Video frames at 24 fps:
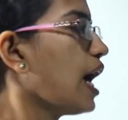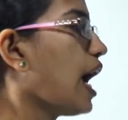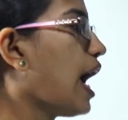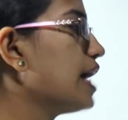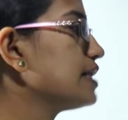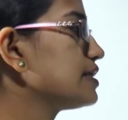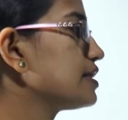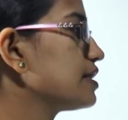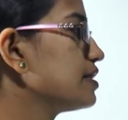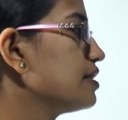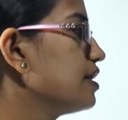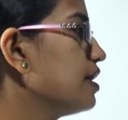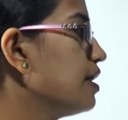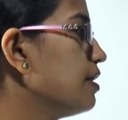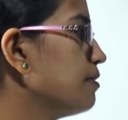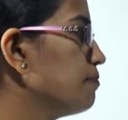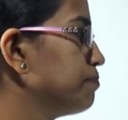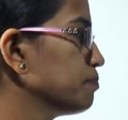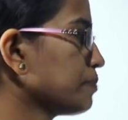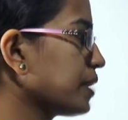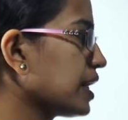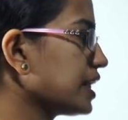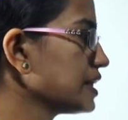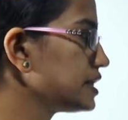as a
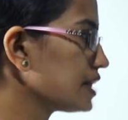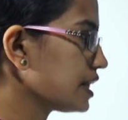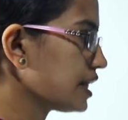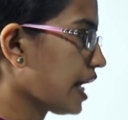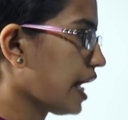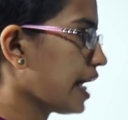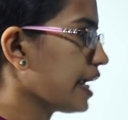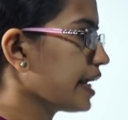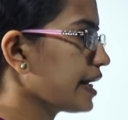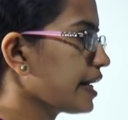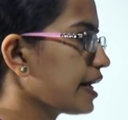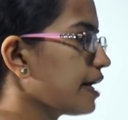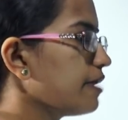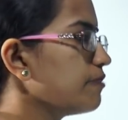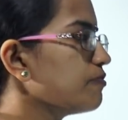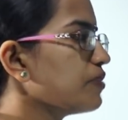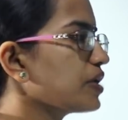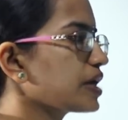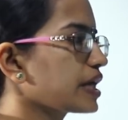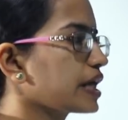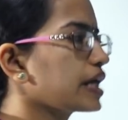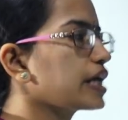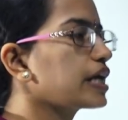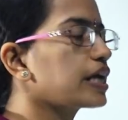major idea
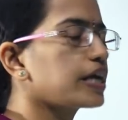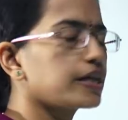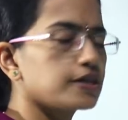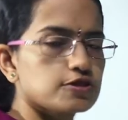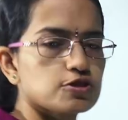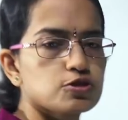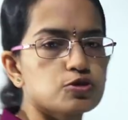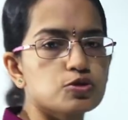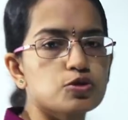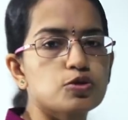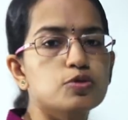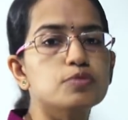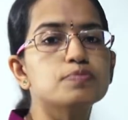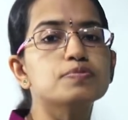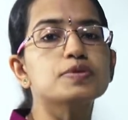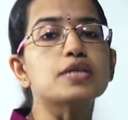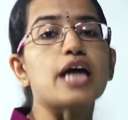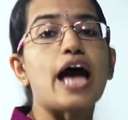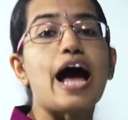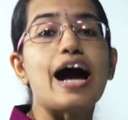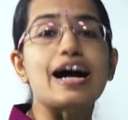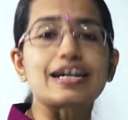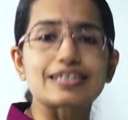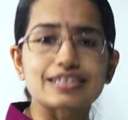working in groups,
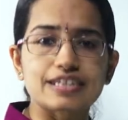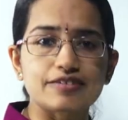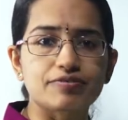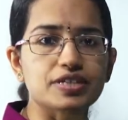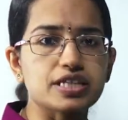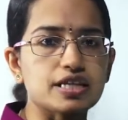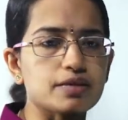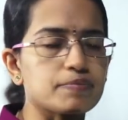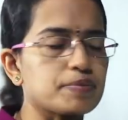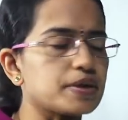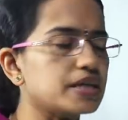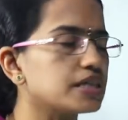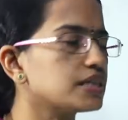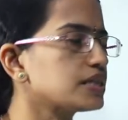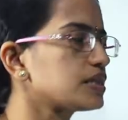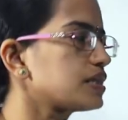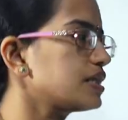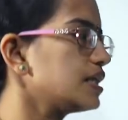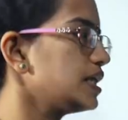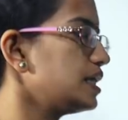activity based